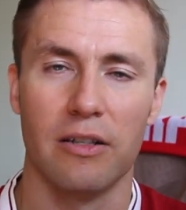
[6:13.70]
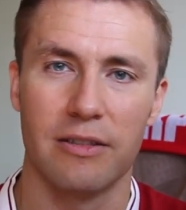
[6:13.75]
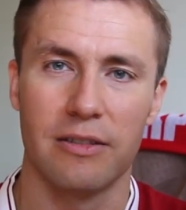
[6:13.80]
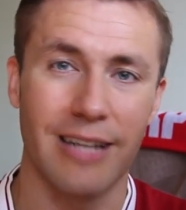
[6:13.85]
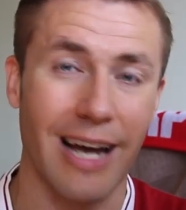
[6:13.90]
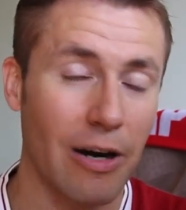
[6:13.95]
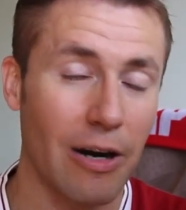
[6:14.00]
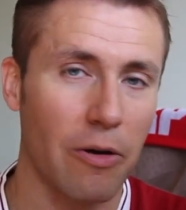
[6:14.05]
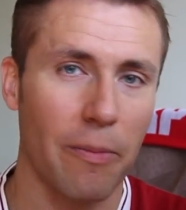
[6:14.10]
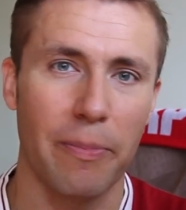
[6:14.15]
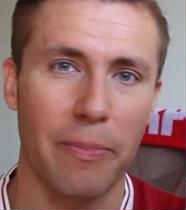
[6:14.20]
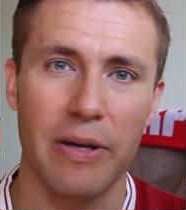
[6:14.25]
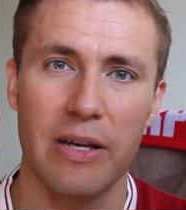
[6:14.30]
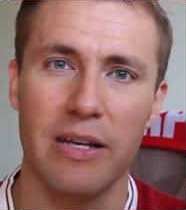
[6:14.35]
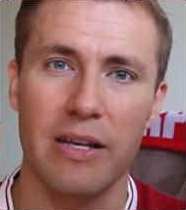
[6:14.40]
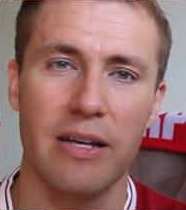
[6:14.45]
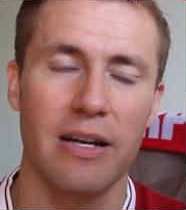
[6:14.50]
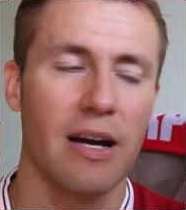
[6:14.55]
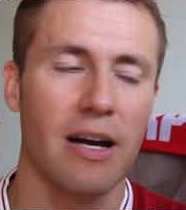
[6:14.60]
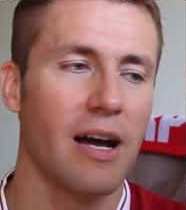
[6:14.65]

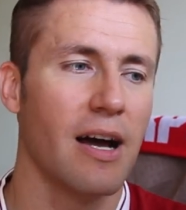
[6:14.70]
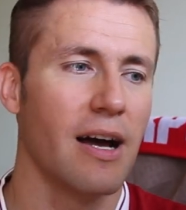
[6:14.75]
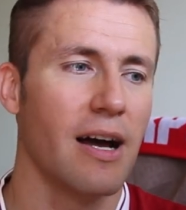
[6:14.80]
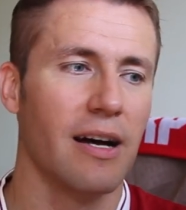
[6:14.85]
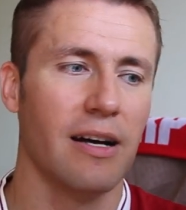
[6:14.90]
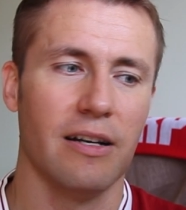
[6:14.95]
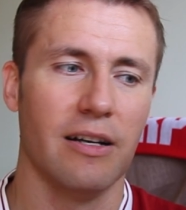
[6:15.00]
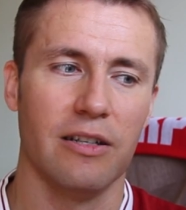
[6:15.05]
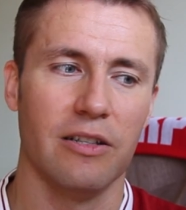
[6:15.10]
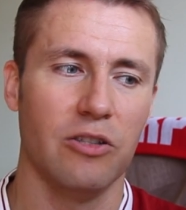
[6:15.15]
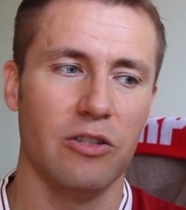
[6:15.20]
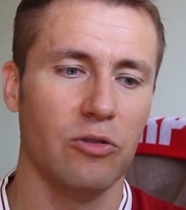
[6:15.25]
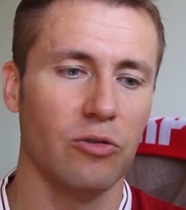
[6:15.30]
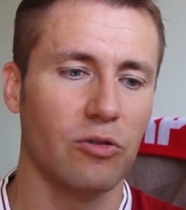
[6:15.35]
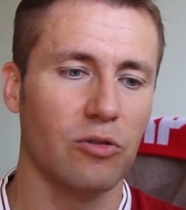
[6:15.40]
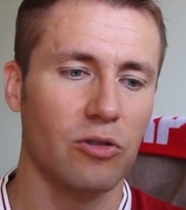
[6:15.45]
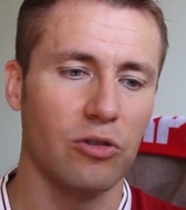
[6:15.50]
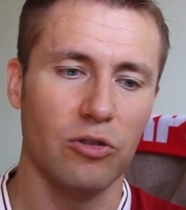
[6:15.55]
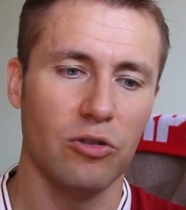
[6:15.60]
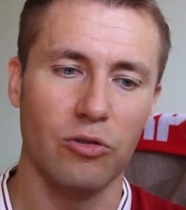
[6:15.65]
therapy.
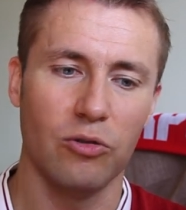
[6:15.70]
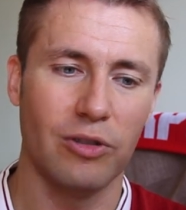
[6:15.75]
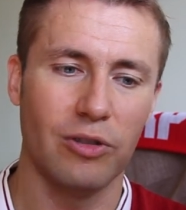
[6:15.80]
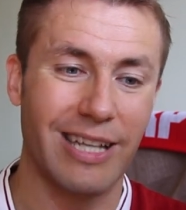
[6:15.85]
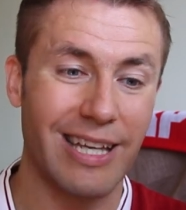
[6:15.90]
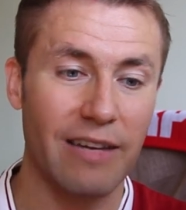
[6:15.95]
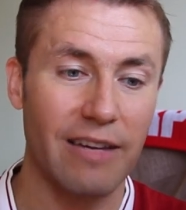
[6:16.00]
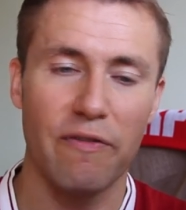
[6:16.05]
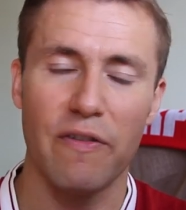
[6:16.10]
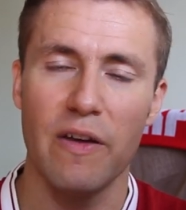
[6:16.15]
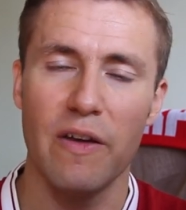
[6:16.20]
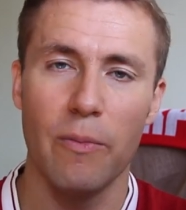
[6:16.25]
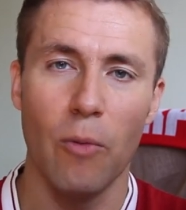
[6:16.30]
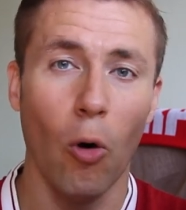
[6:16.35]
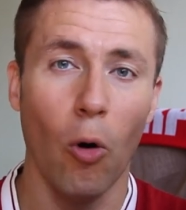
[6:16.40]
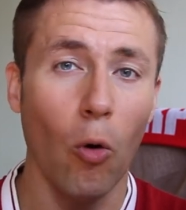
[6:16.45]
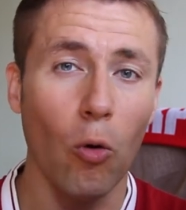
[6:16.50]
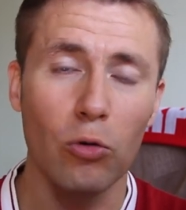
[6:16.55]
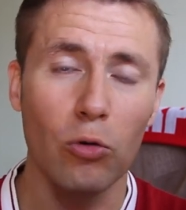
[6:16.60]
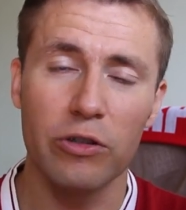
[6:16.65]
You give him
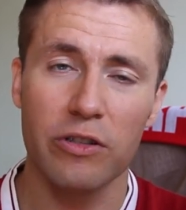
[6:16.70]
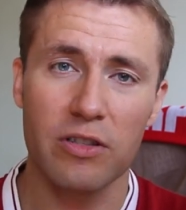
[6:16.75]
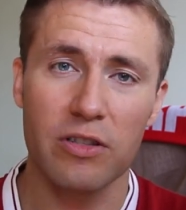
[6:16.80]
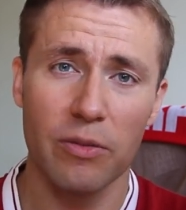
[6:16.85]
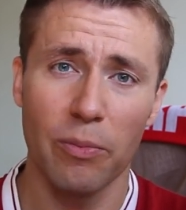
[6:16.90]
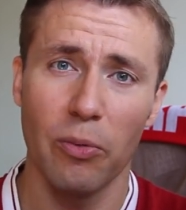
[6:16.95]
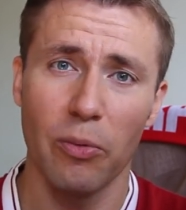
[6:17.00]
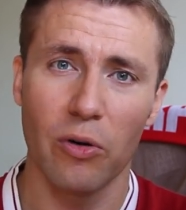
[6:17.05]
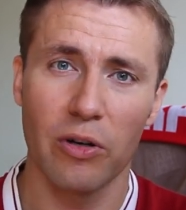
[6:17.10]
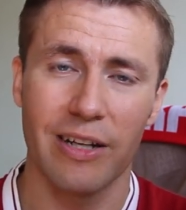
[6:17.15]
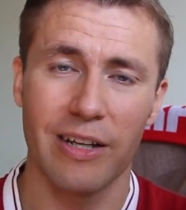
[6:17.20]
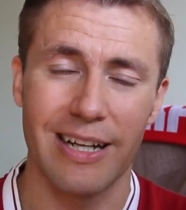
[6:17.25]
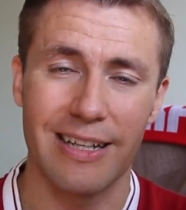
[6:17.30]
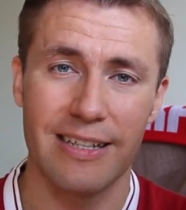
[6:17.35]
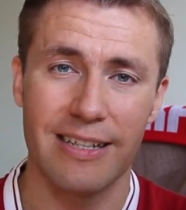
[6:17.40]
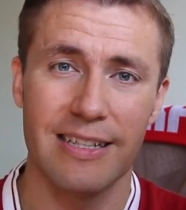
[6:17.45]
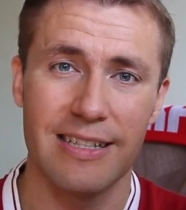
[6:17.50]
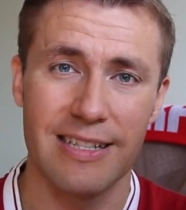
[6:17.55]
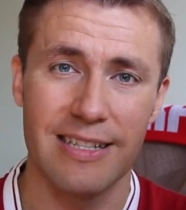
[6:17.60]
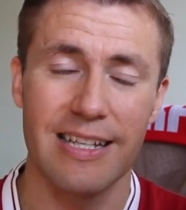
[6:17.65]
all the support
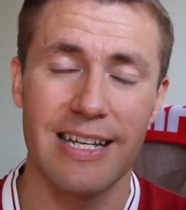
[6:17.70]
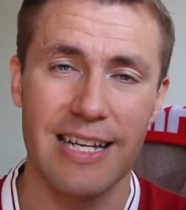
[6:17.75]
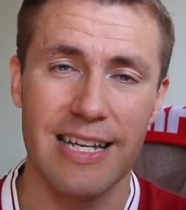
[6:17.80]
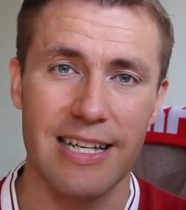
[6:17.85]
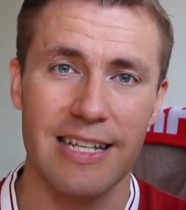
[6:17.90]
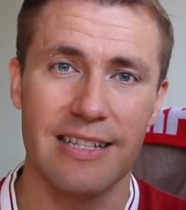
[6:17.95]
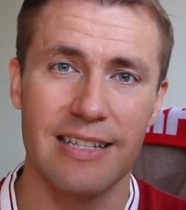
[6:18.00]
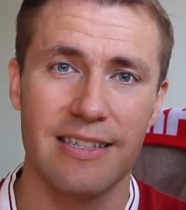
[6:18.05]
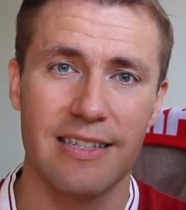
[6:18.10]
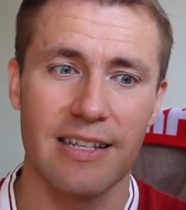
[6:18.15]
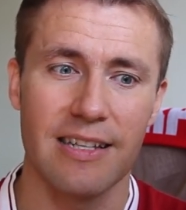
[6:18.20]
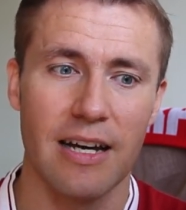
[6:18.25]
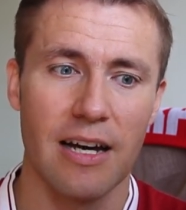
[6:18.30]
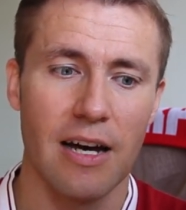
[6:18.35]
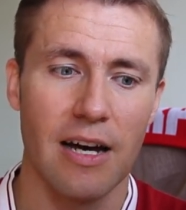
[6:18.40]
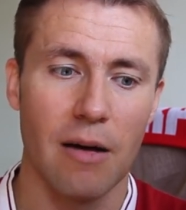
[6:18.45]
that he needs,